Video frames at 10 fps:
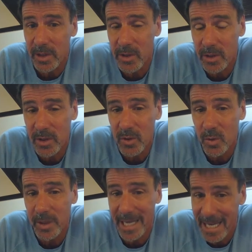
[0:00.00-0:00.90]
You just
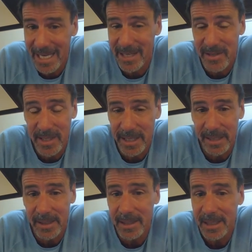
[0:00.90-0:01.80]
control the A's in
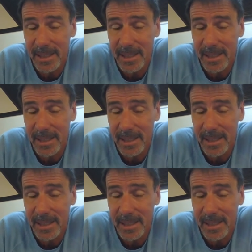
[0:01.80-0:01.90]
a